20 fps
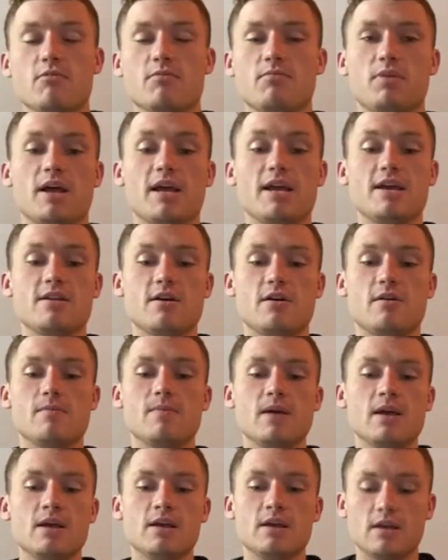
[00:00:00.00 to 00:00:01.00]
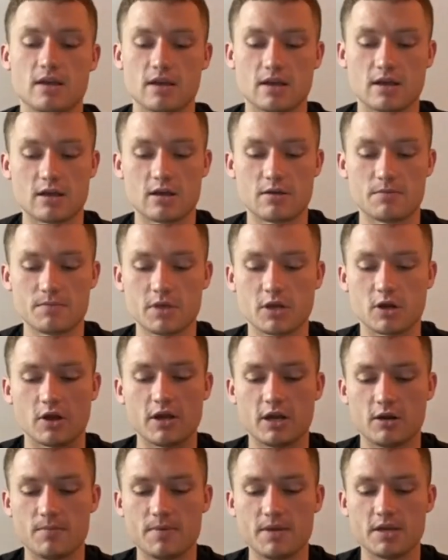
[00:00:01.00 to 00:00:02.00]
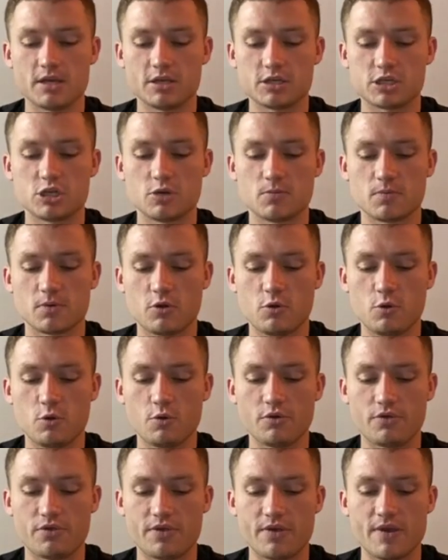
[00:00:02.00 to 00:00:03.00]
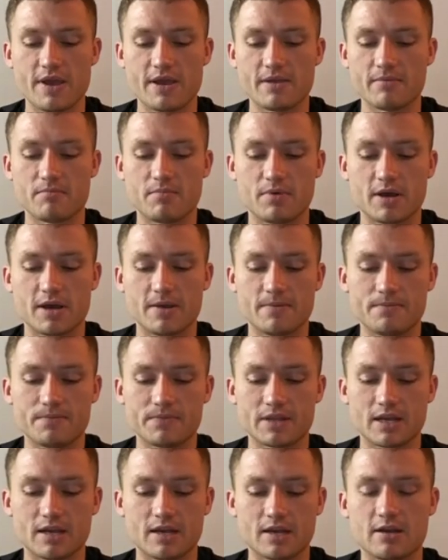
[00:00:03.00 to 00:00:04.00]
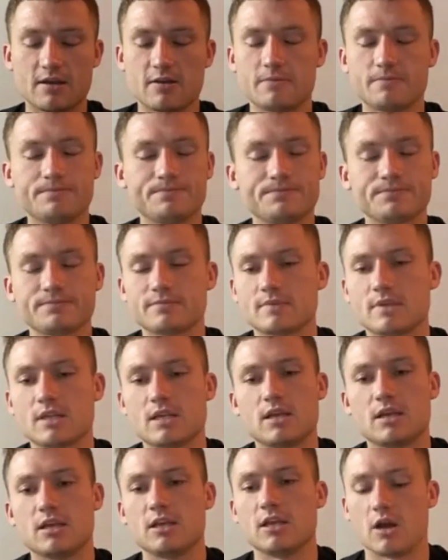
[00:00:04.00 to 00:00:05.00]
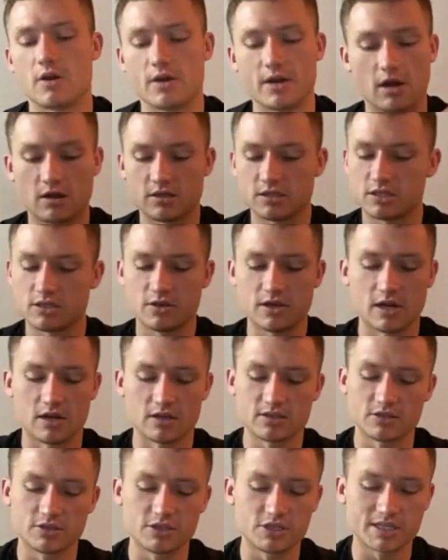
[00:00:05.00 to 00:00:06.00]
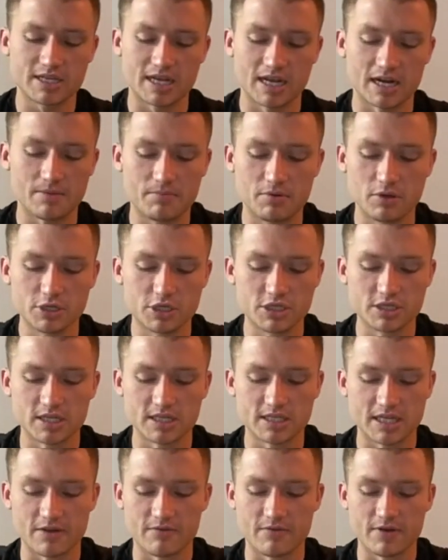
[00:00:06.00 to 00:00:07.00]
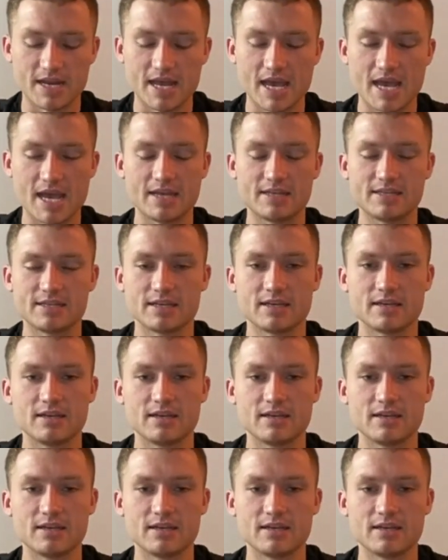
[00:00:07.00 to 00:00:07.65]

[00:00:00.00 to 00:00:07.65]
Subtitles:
playing, it'll be a super cool thing. But it also just kind of pushes us every day to